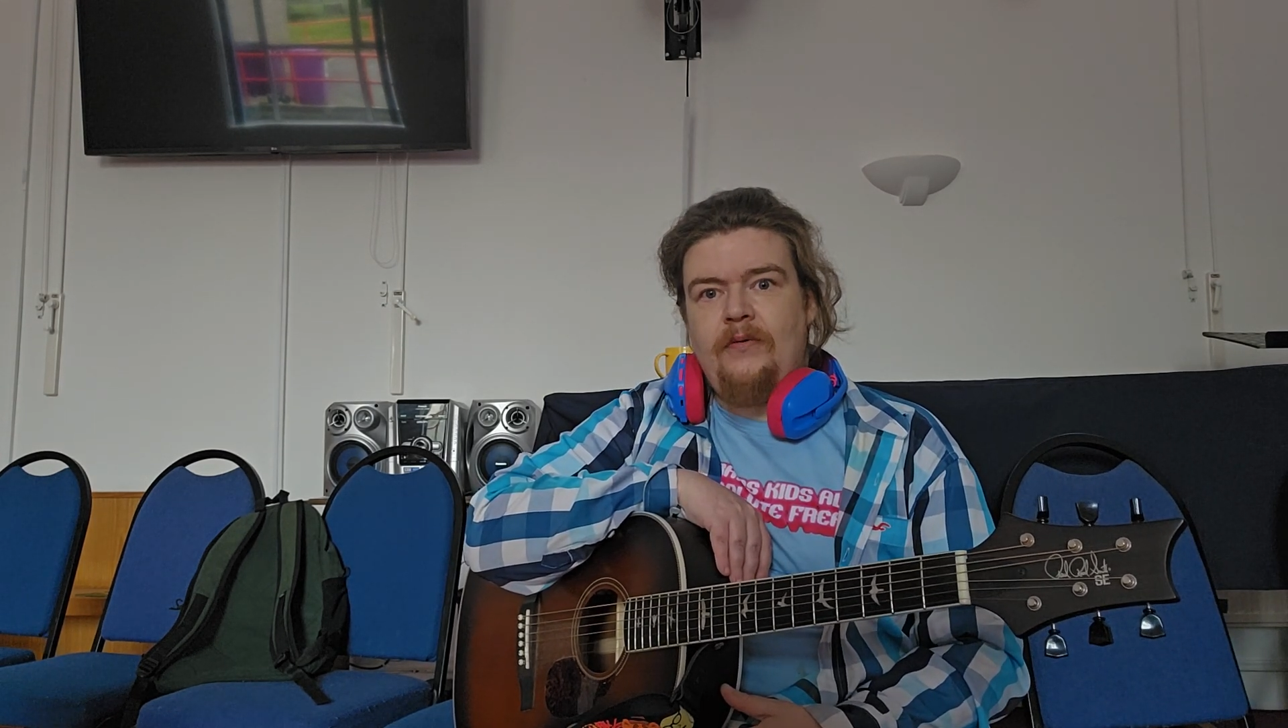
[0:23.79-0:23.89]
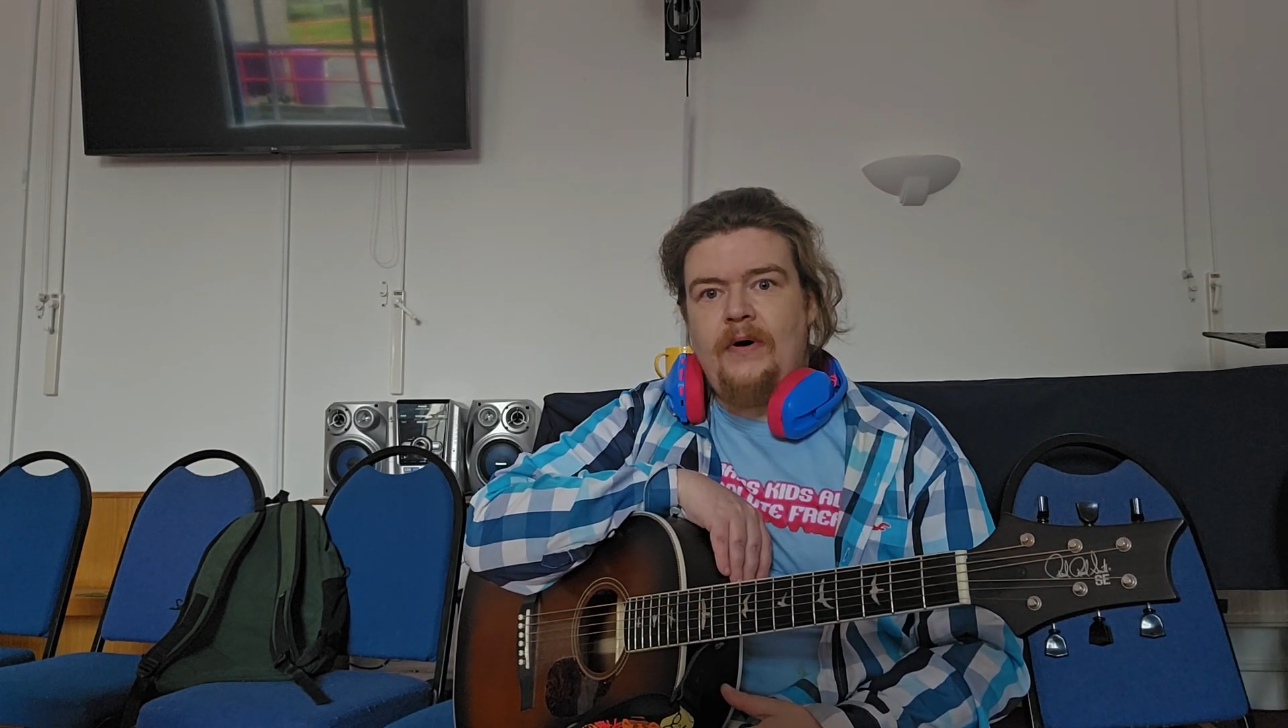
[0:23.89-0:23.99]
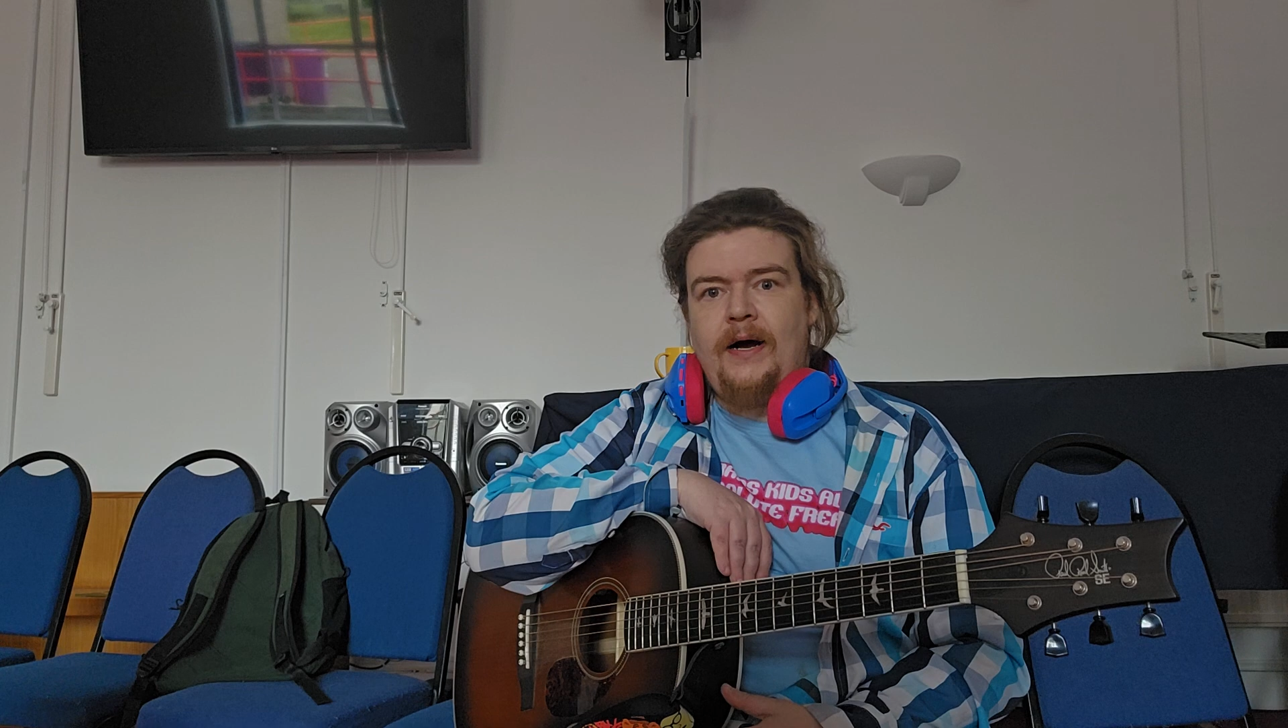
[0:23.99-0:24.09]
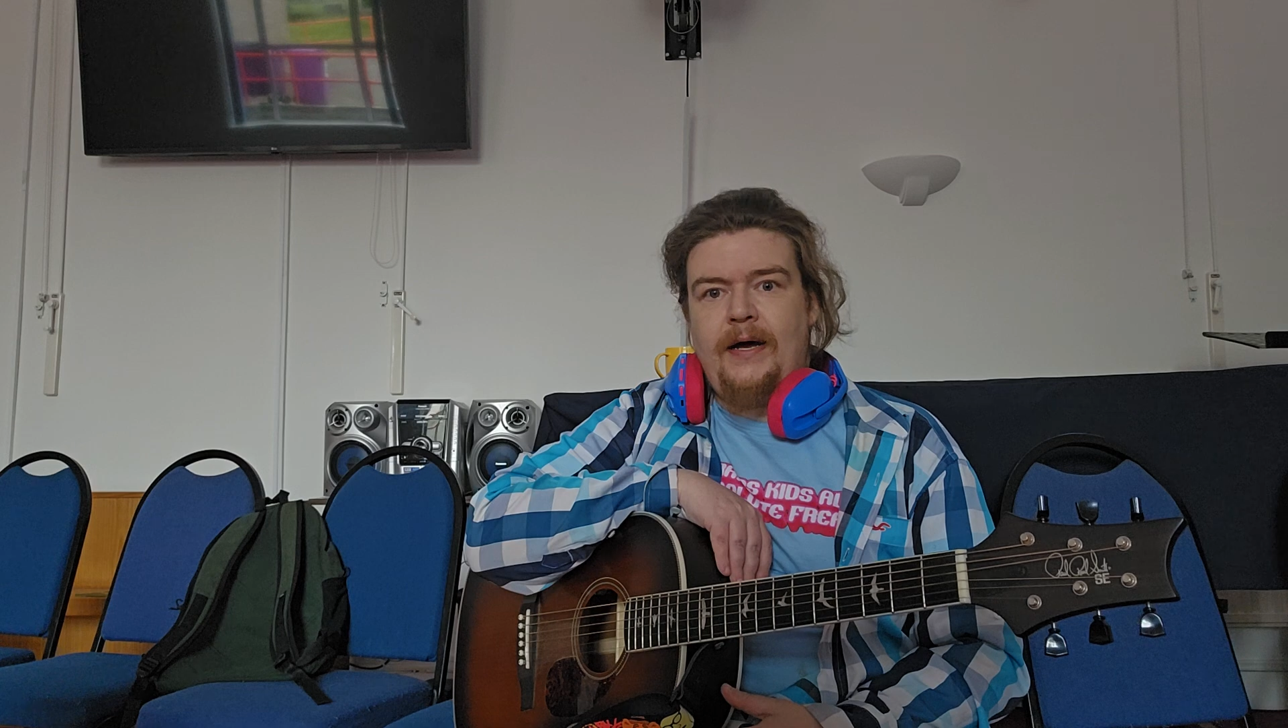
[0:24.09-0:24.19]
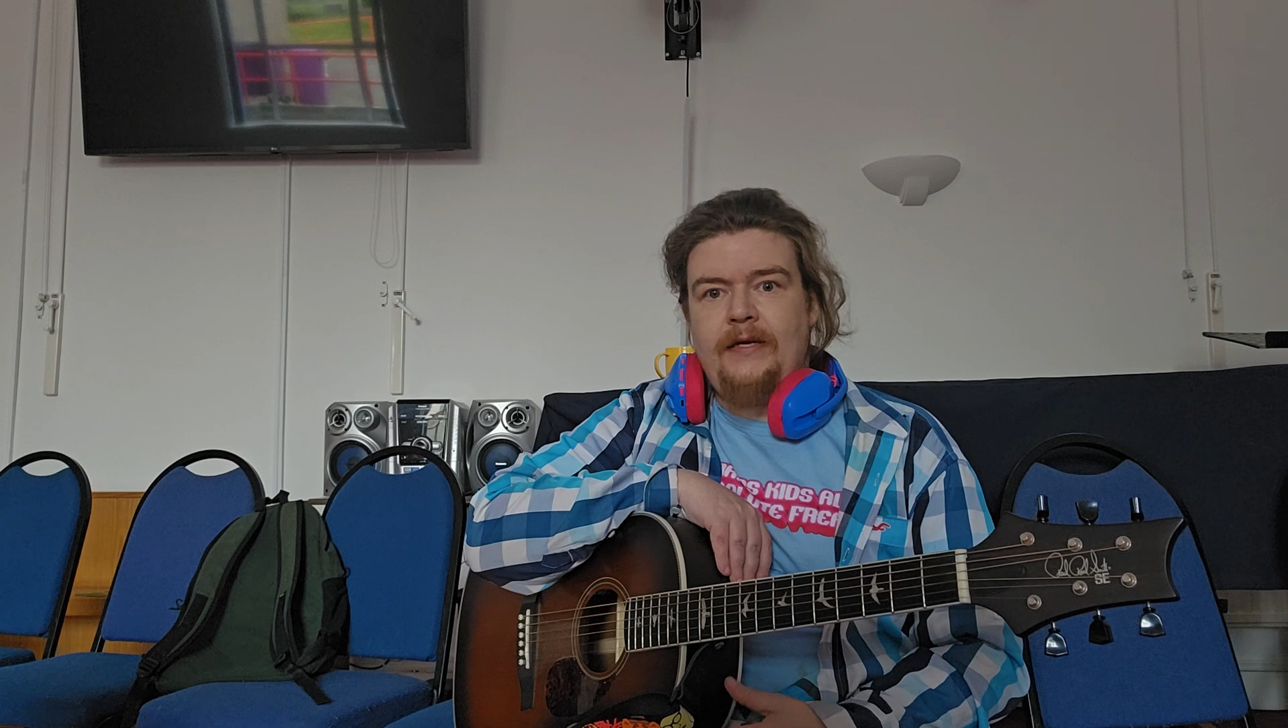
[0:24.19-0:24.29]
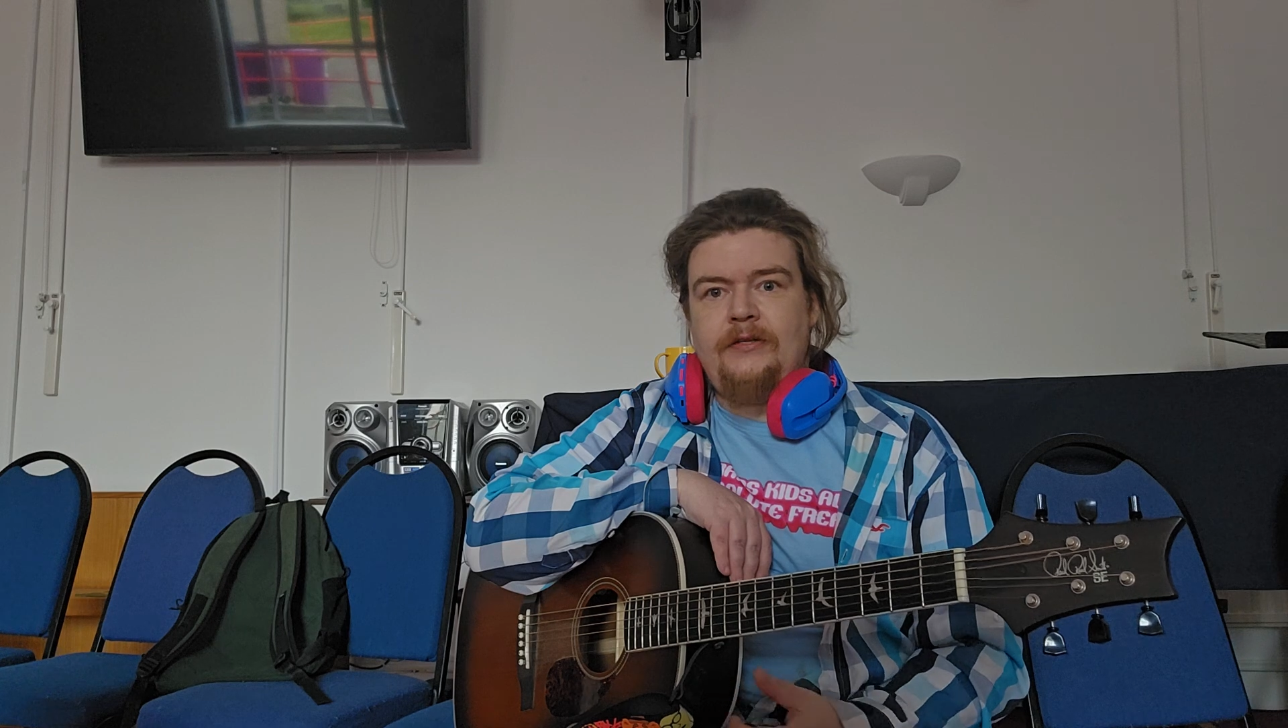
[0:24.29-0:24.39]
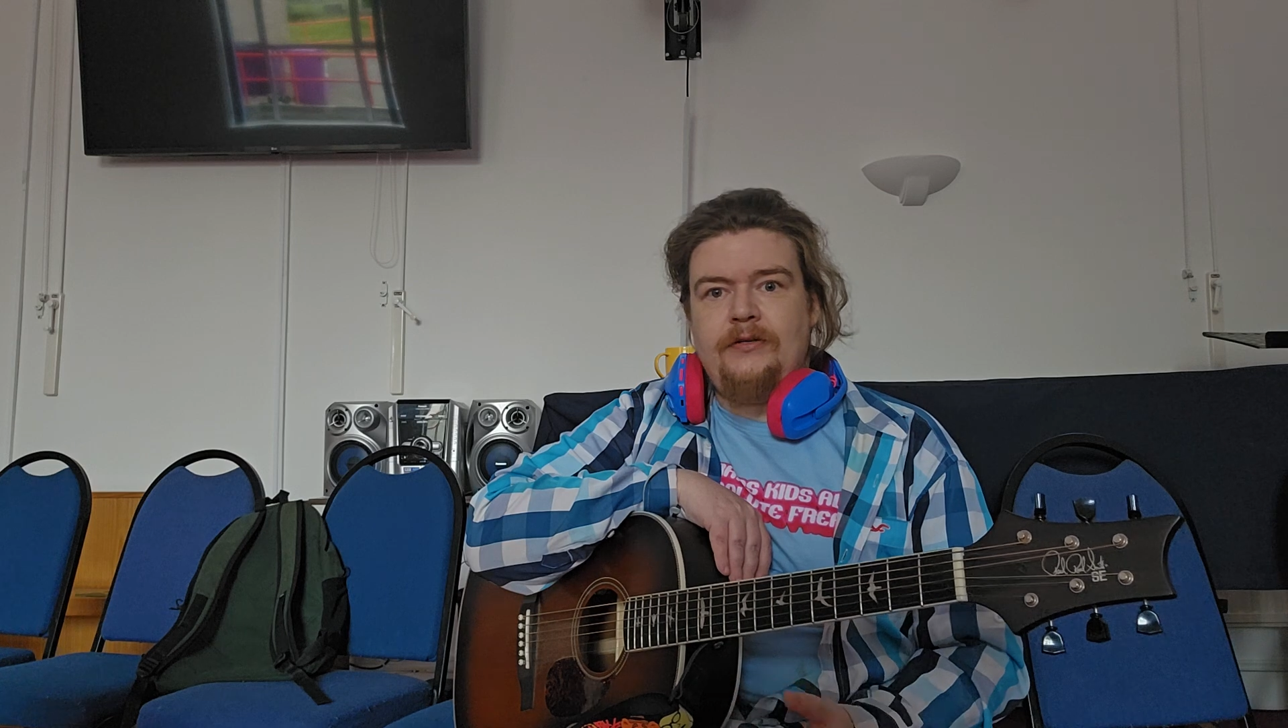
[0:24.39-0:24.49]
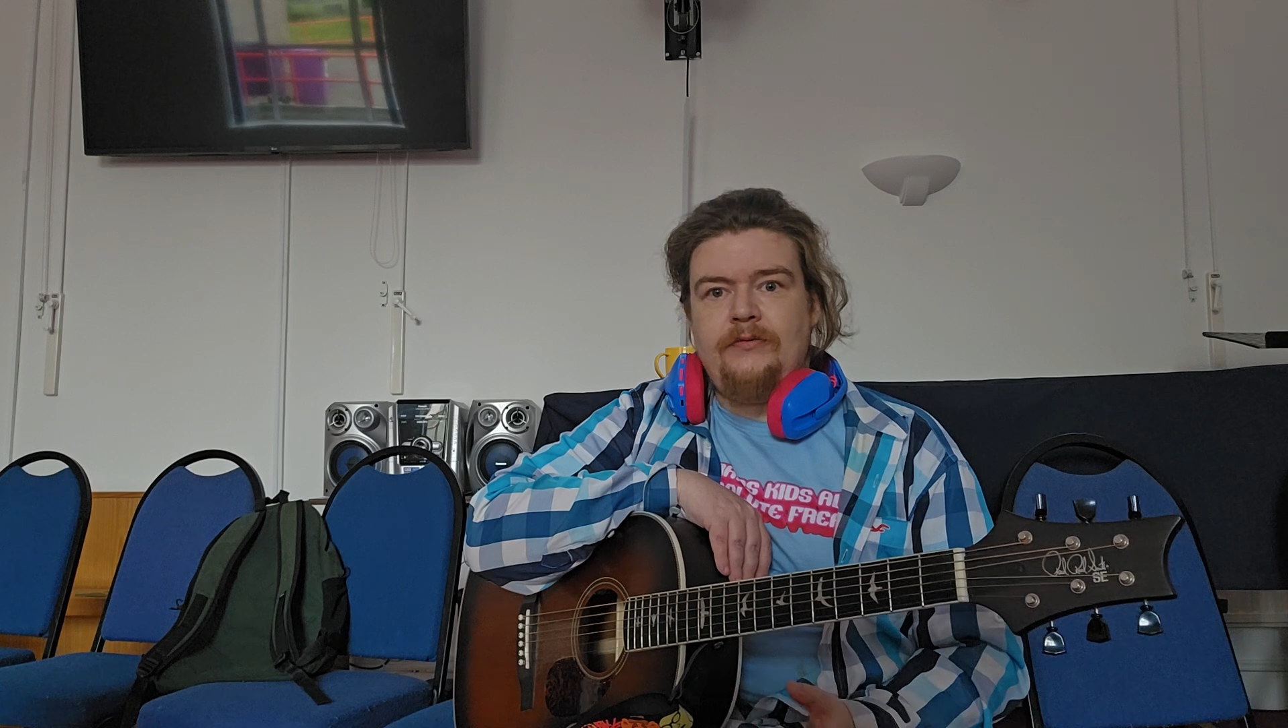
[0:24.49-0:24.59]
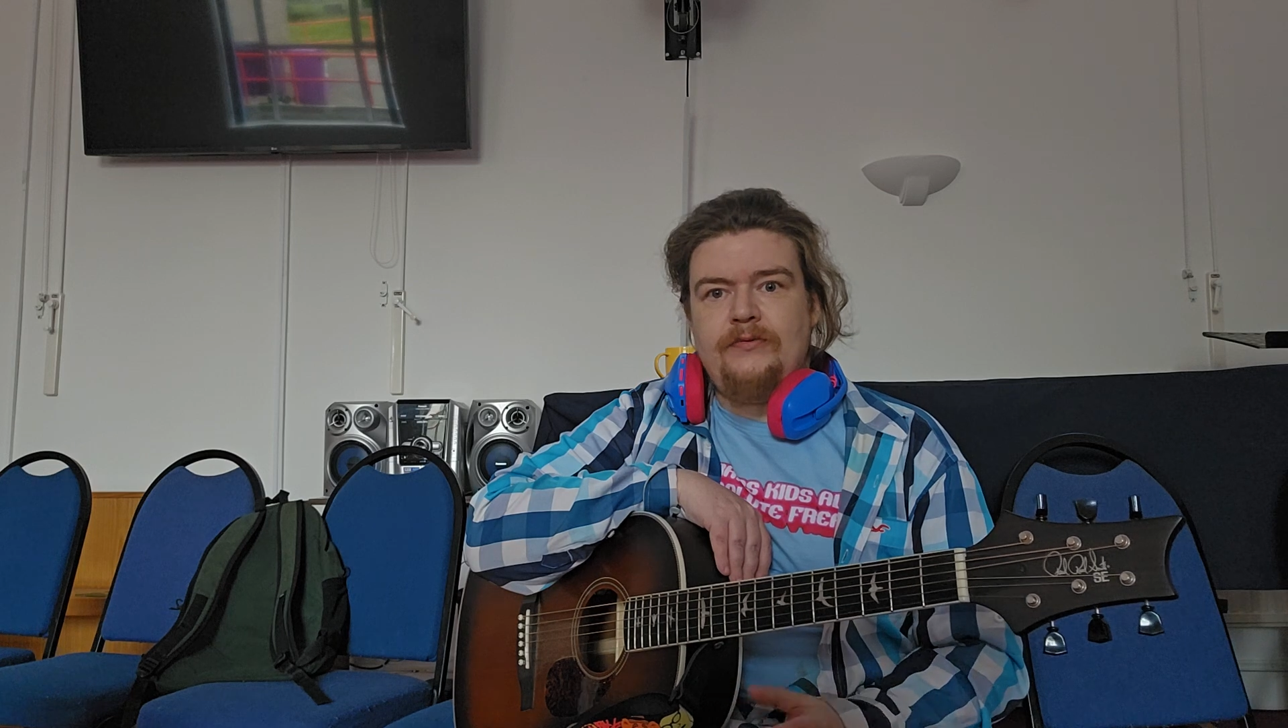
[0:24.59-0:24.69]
I do